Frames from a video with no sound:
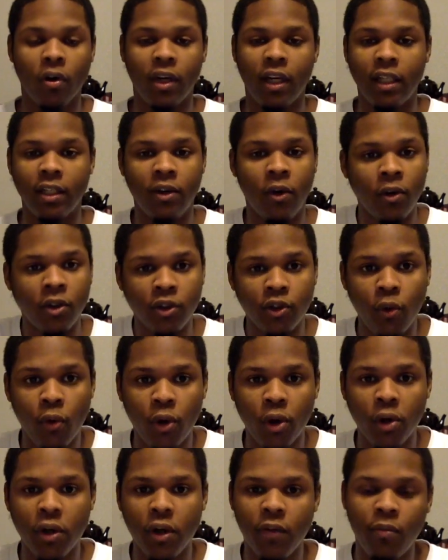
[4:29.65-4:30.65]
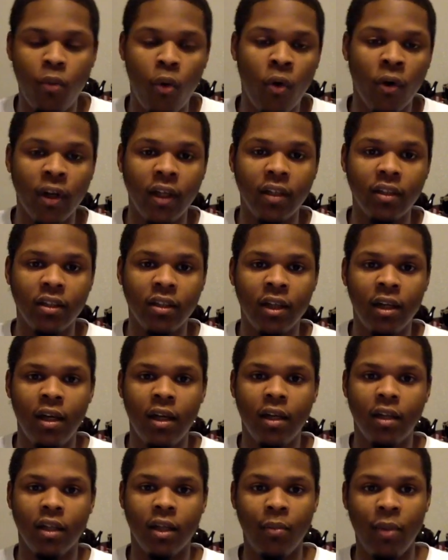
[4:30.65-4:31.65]
He's going to score enough points
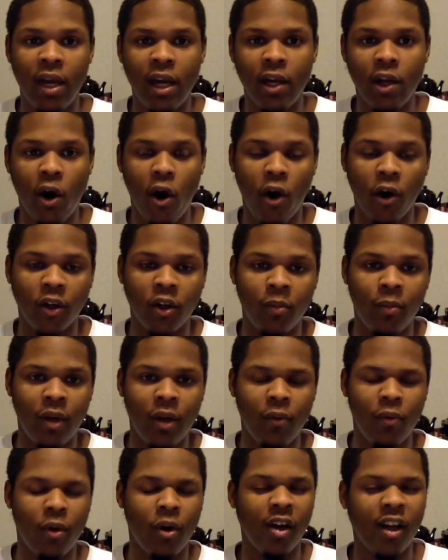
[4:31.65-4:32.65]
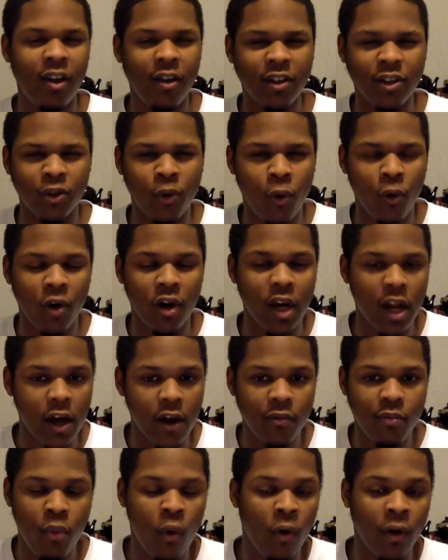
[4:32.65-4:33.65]
to be in the argument. Will he score enough
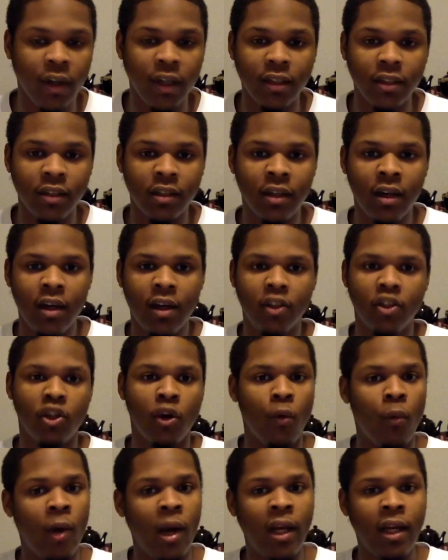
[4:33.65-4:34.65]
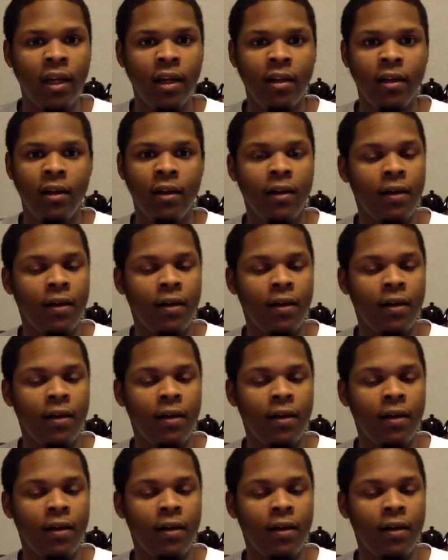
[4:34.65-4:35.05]
points to win it?